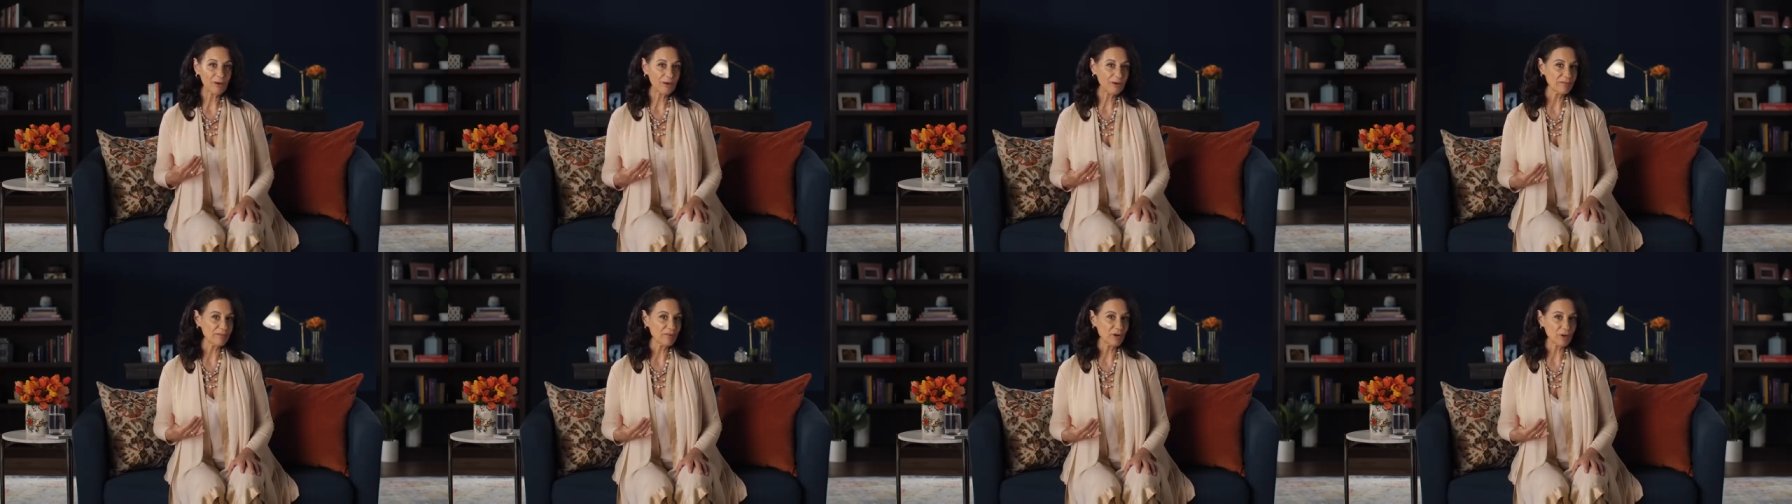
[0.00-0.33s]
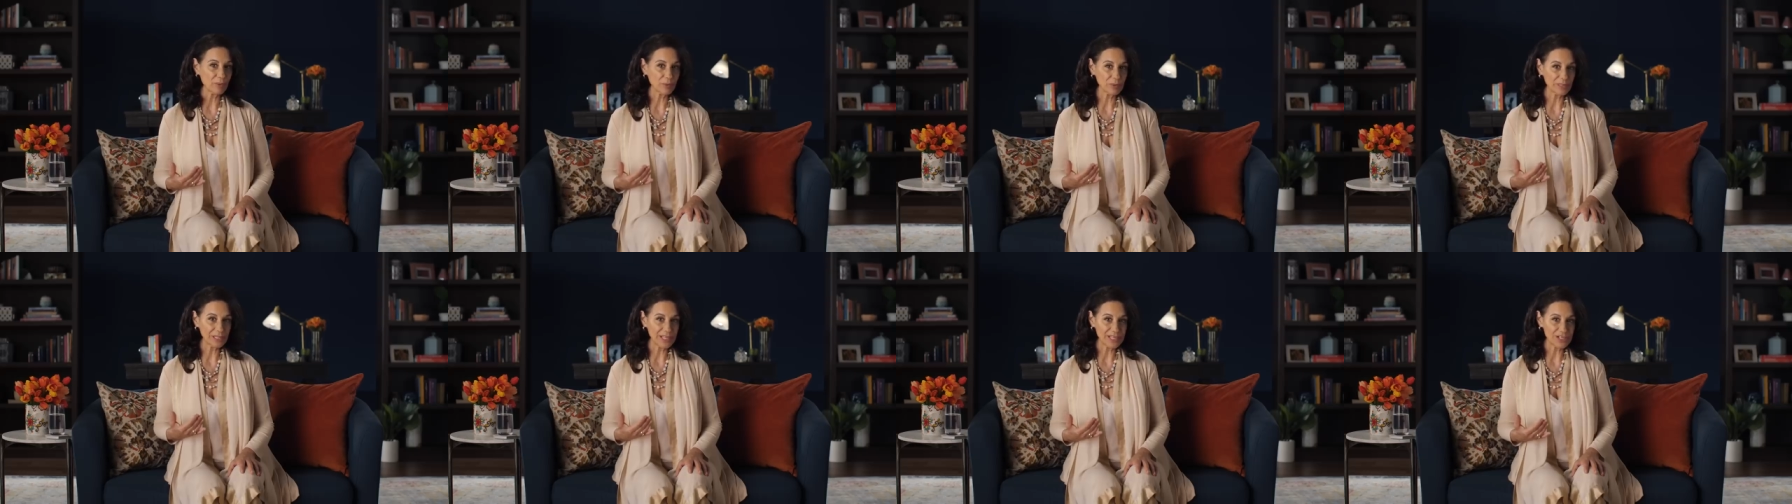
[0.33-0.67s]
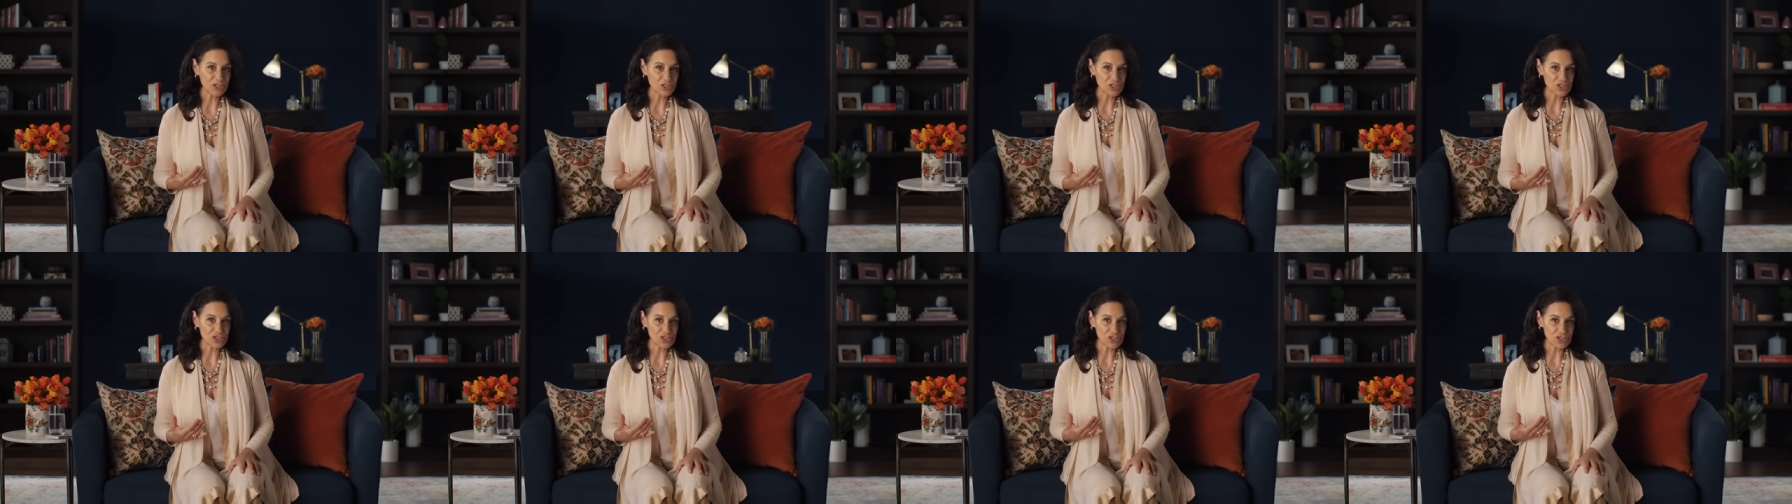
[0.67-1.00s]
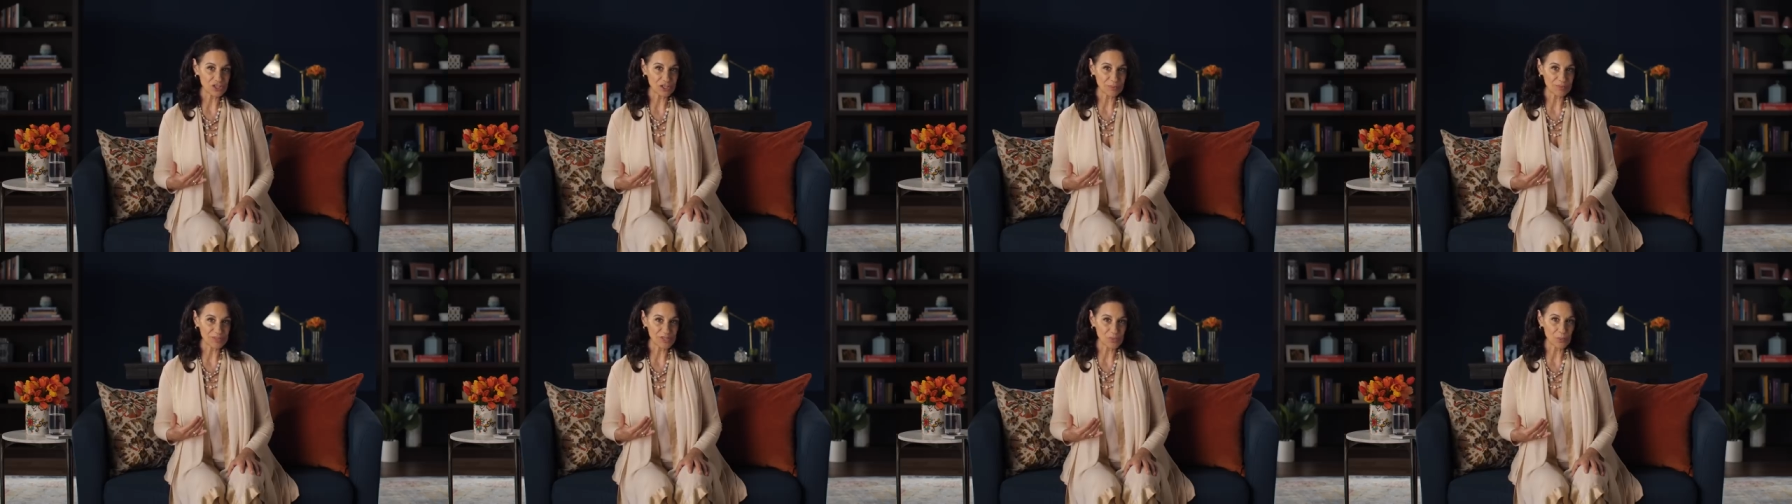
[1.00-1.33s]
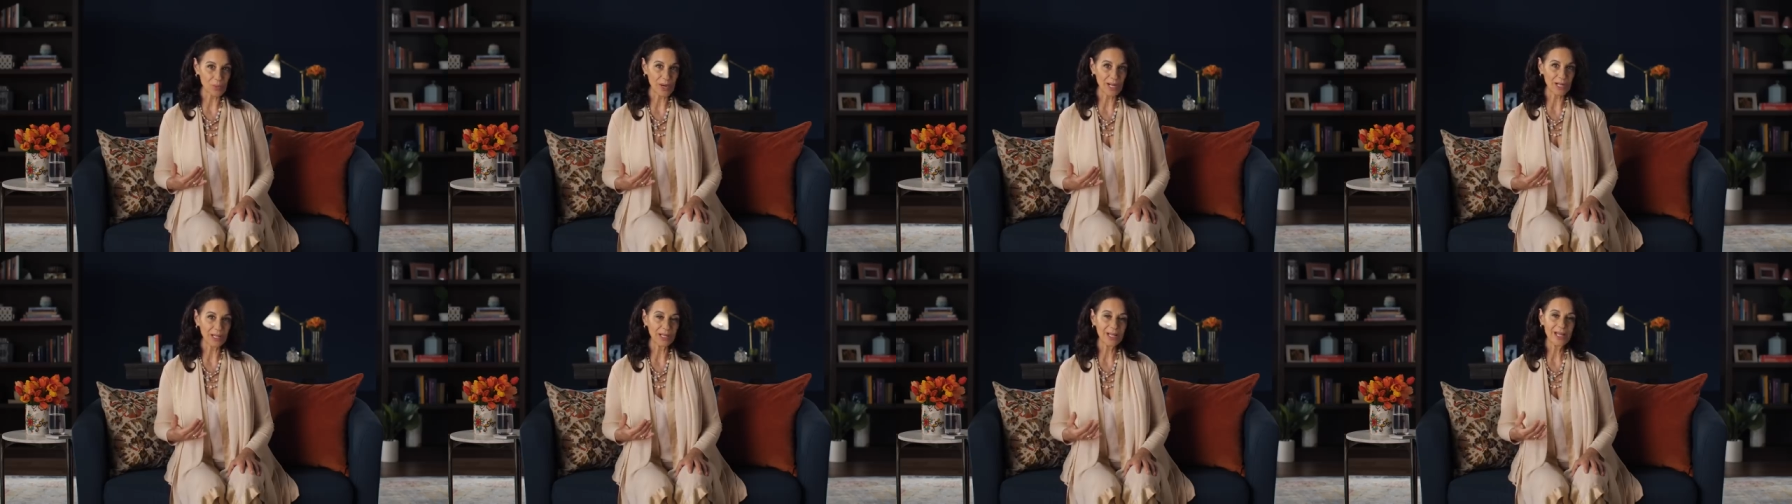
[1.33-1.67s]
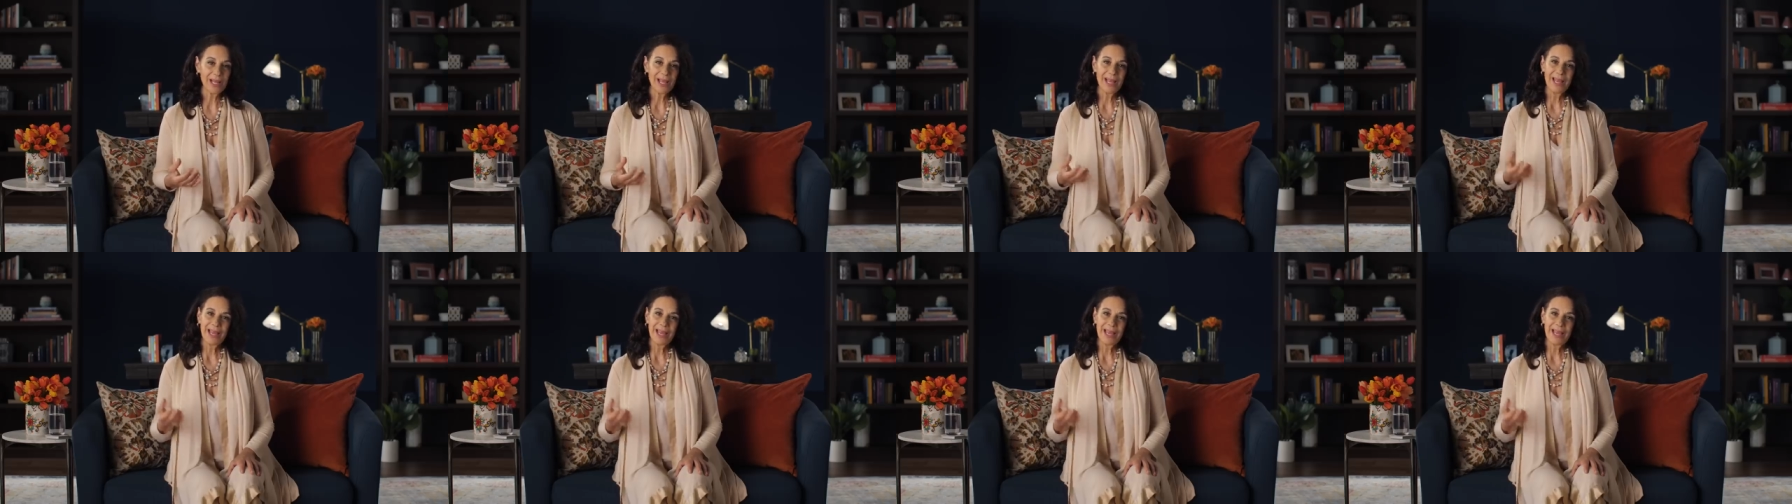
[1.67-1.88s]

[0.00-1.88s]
out of our relationships well,